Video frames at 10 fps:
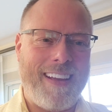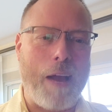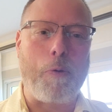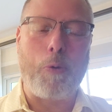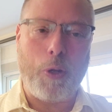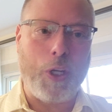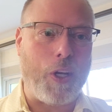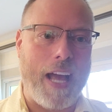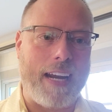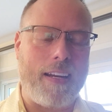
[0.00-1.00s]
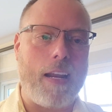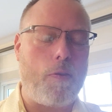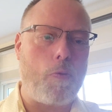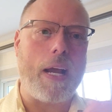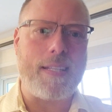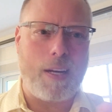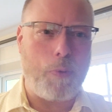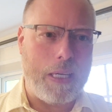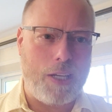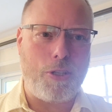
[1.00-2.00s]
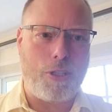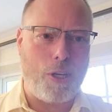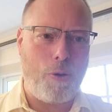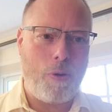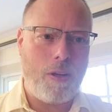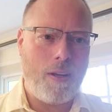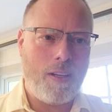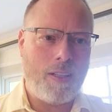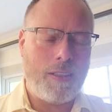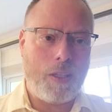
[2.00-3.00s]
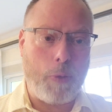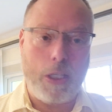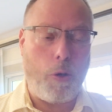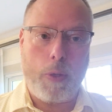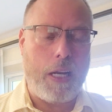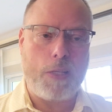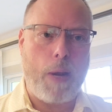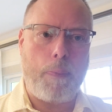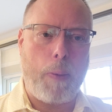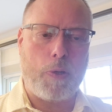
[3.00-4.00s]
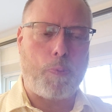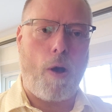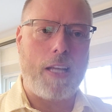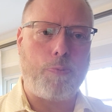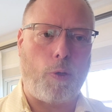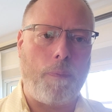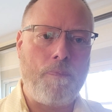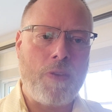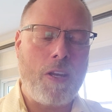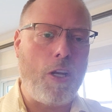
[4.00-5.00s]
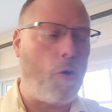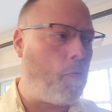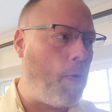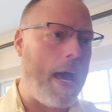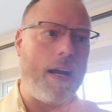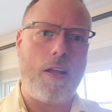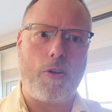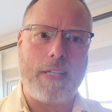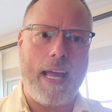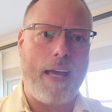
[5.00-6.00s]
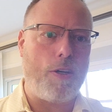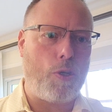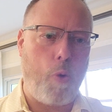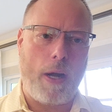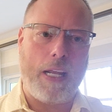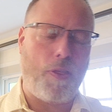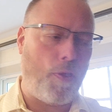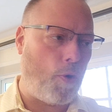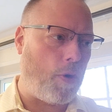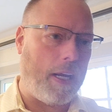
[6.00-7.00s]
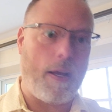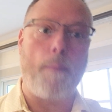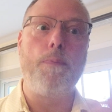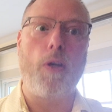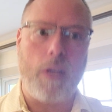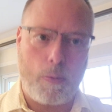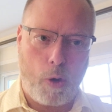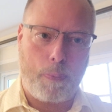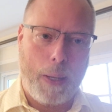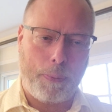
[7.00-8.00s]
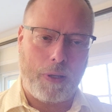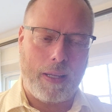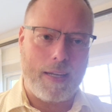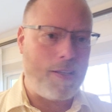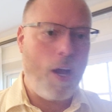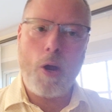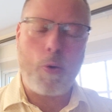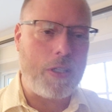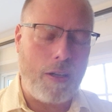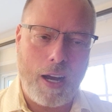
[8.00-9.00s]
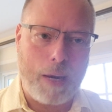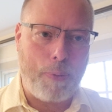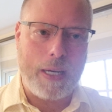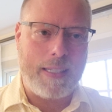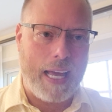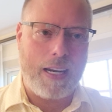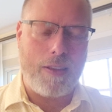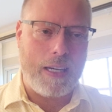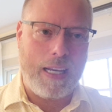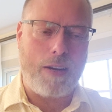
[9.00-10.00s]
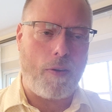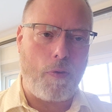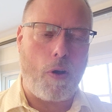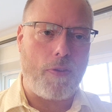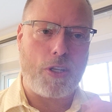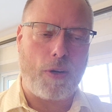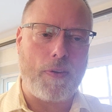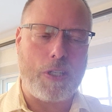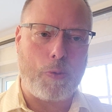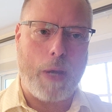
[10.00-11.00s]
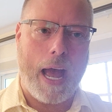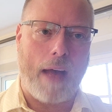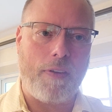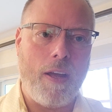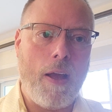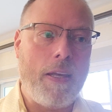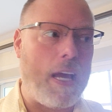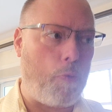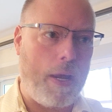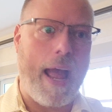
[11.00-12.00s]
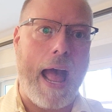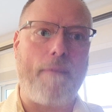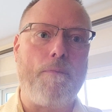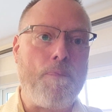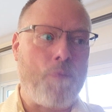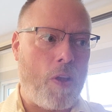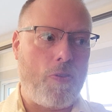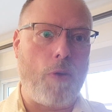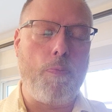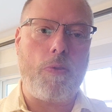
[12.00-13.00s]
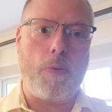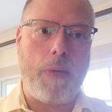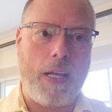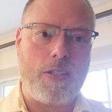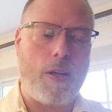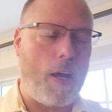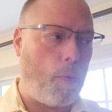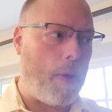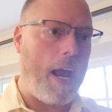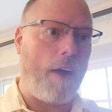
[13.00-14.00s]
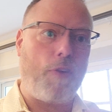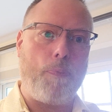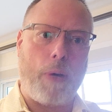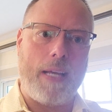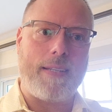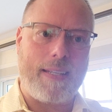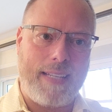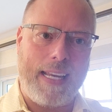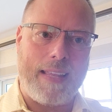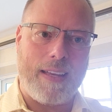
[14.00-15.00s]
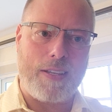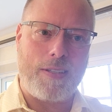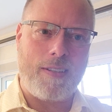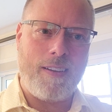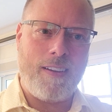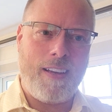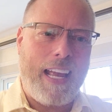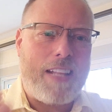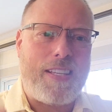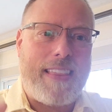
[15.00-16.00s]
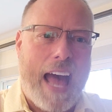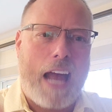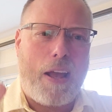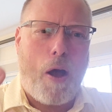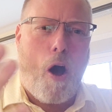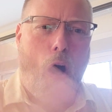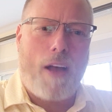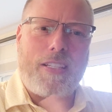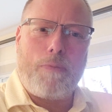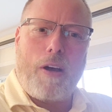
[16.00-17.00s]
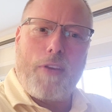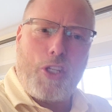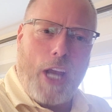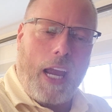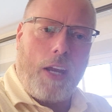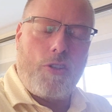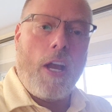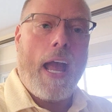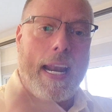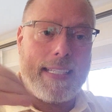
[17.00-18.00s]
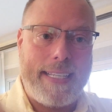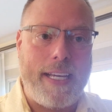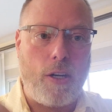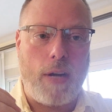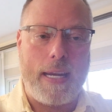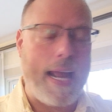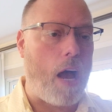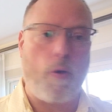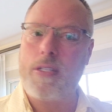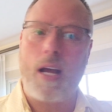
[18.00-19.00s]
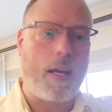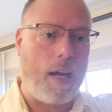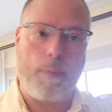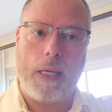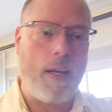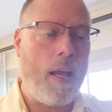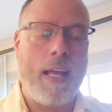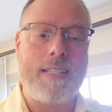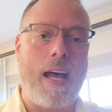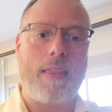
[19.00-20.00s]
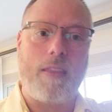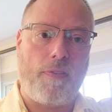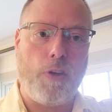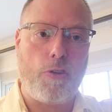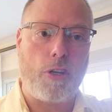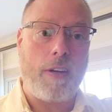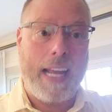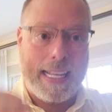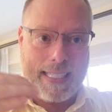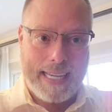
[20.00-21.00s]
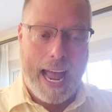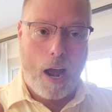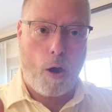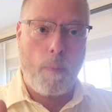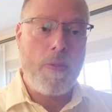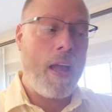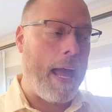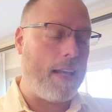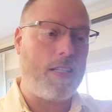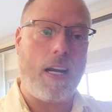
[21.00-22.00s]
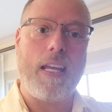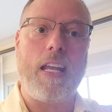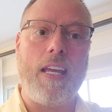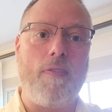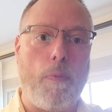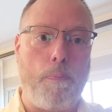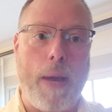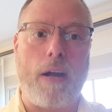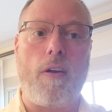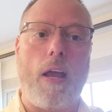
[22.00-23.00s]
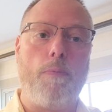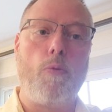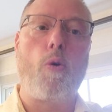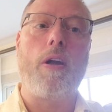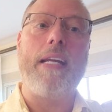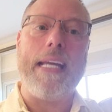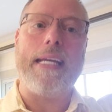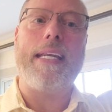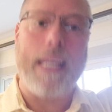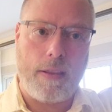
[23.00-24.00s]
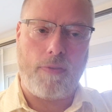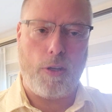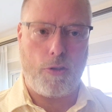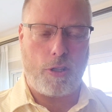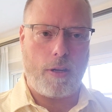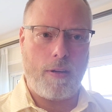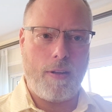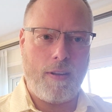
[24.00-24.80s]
And we're really good at it. And when I said we need you too, we do. We need as many people as possible. If we add another 10, 20, 30, a million more people to this, we're still not going to put a dent in the need of the services we have. Yet we have the means to help everybody succeed in this. It's that awesome of a change, and it's here and now. It's not coming. It's not the future. It's now, and it's going to get even better and more needed in the future.